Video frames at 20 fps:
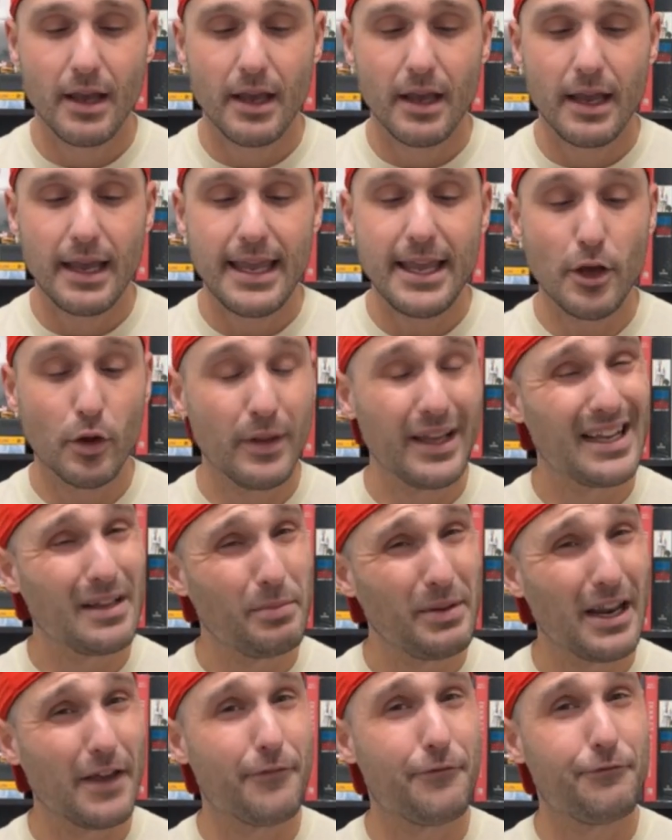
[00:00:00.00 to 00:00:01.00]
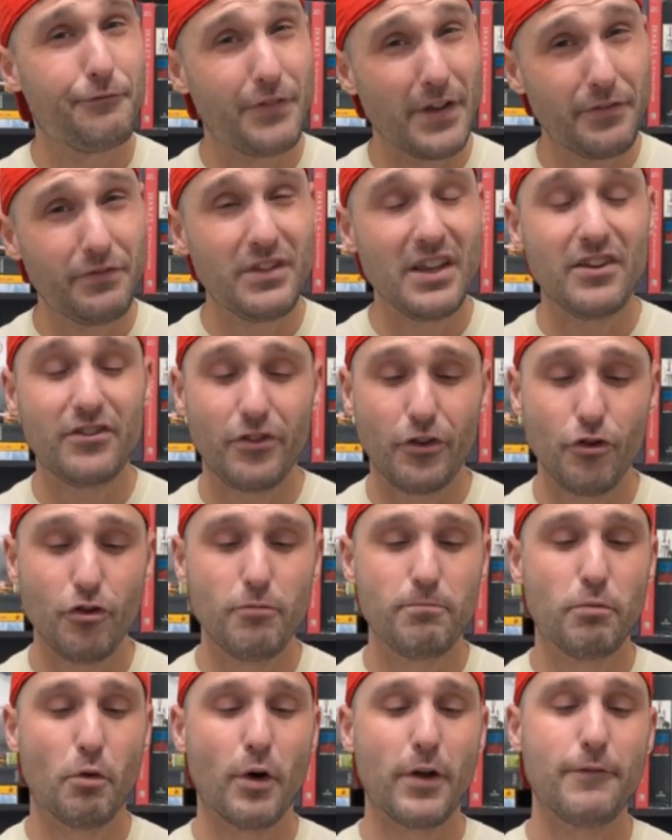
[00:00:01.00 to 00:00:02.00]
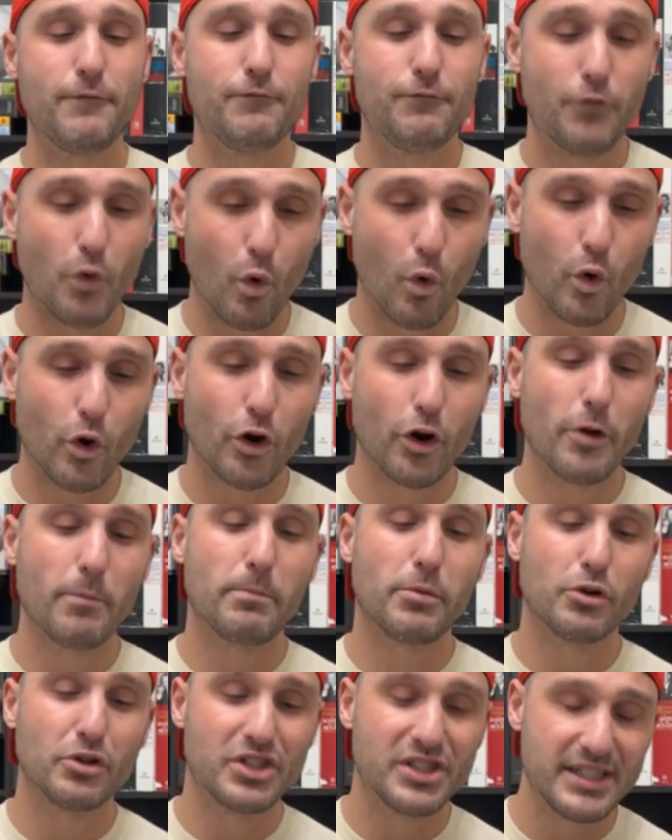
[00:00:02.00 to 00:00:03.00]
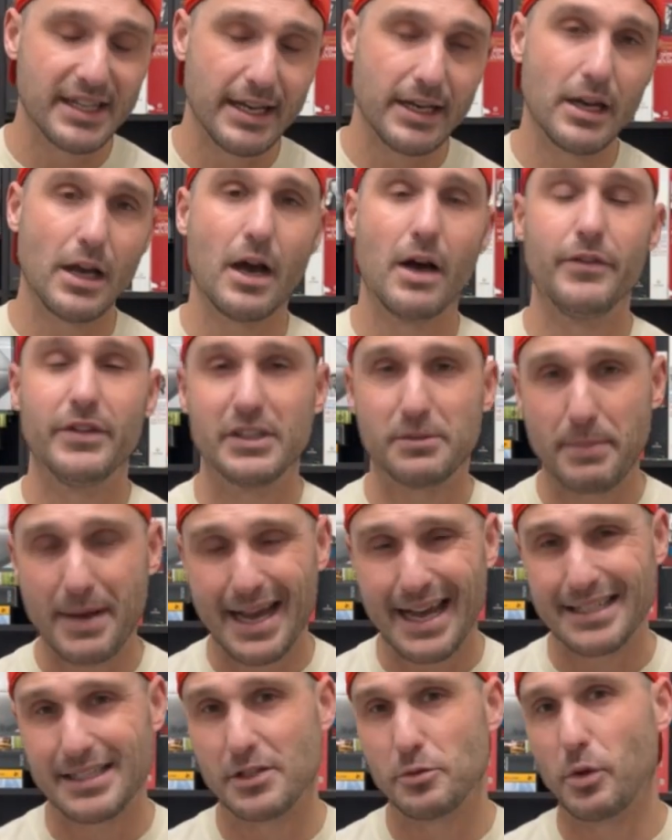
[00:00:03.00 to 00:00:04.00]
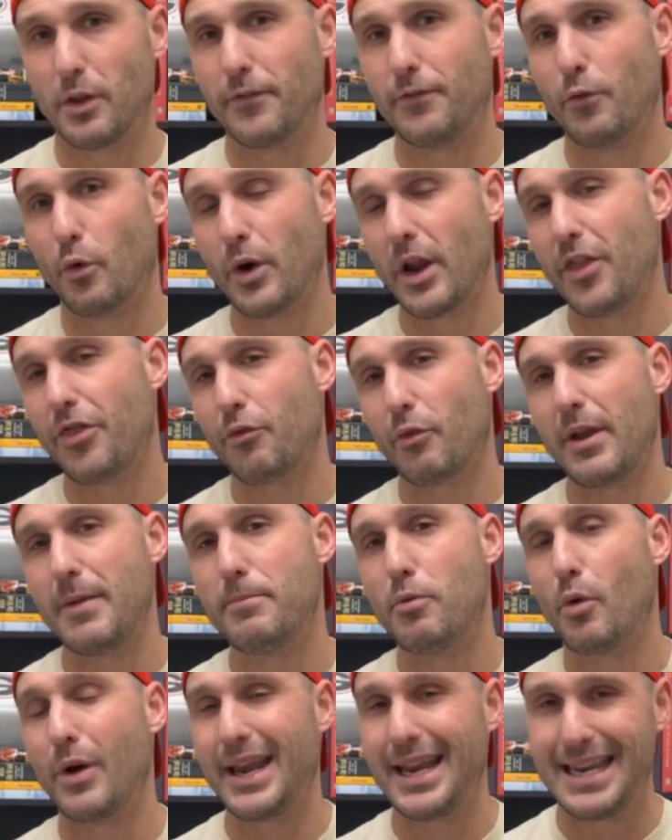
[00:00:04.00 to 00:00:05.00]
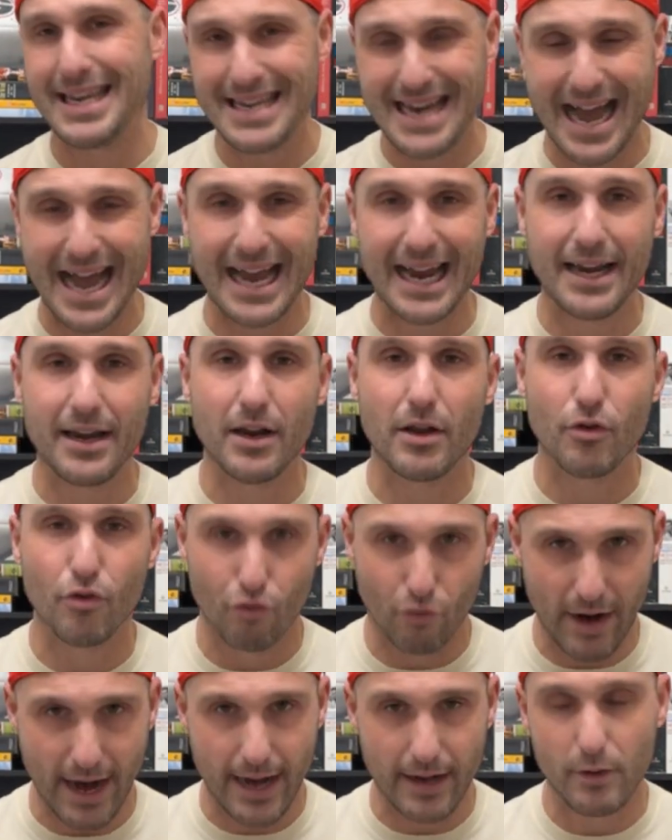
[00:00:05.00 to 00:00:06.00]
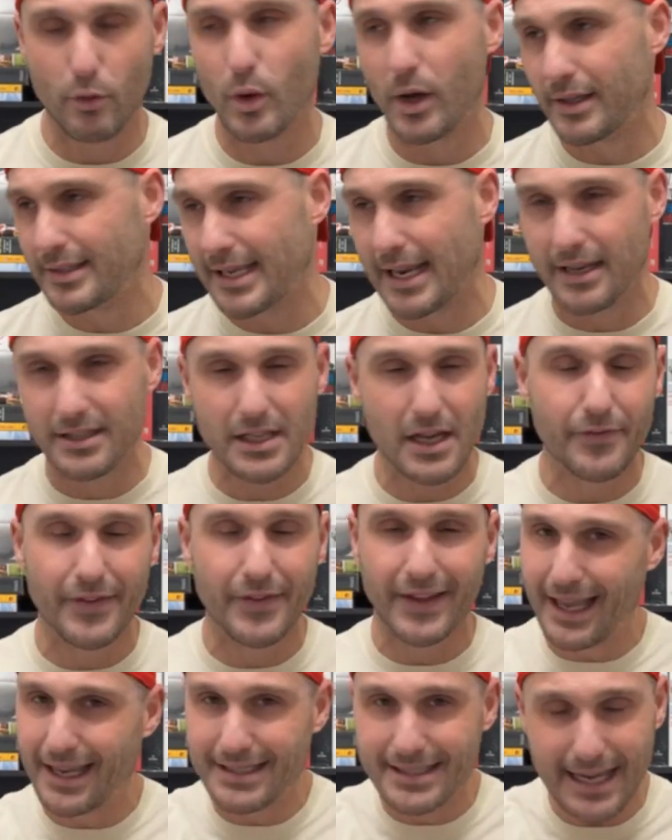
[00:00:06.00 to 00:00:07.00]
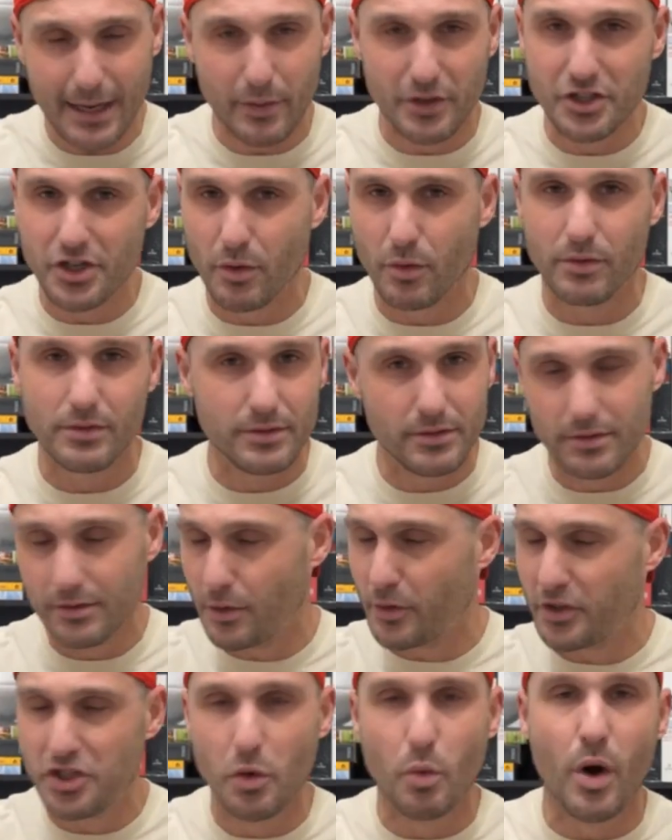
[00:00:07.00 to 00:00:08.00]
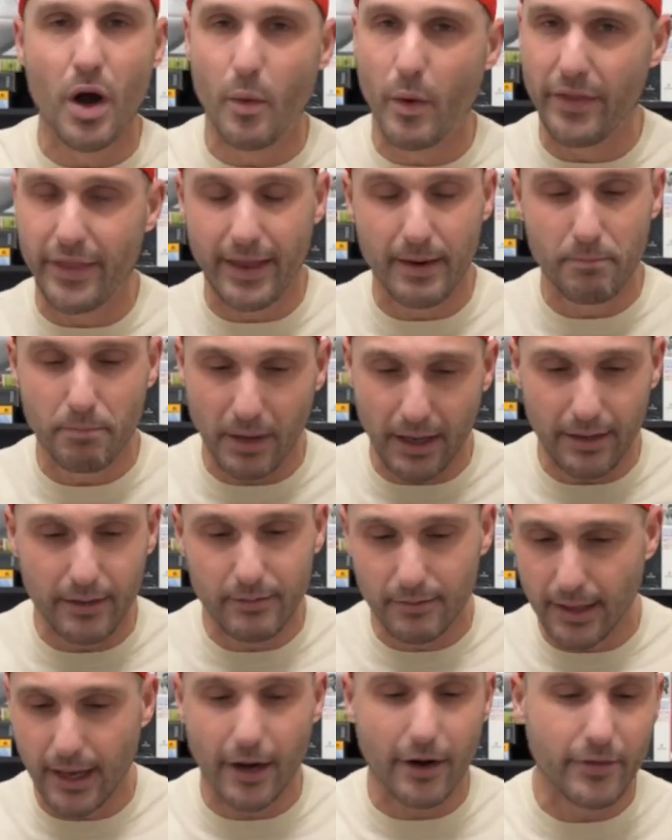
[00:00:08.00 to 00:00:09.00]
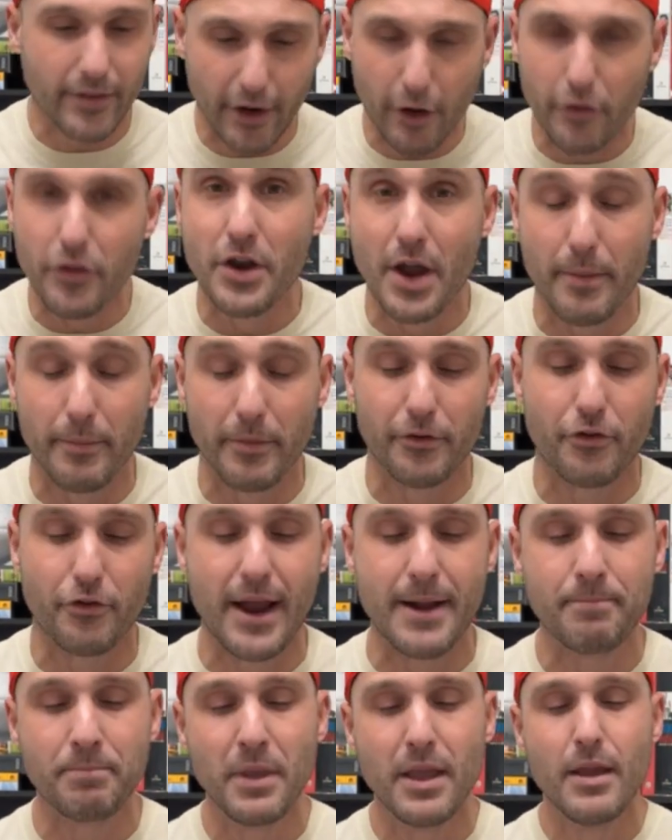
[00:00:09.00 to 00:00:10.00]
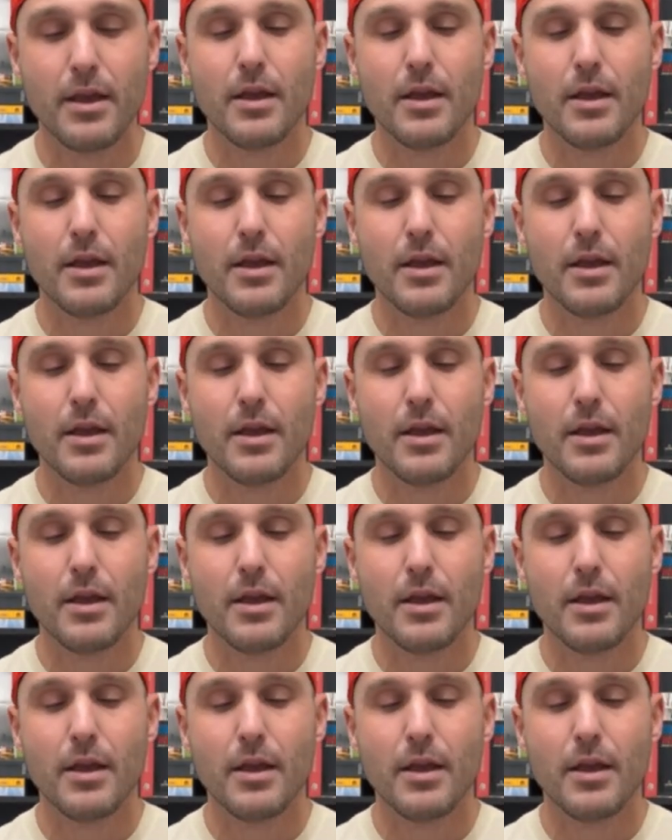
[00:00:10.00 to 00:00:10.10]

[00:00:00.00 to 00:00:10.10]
he only completed 52.4% of his passes with a 43.9 grade. Qualitative stuff, again, do what you want with it, but they're the numbers, right?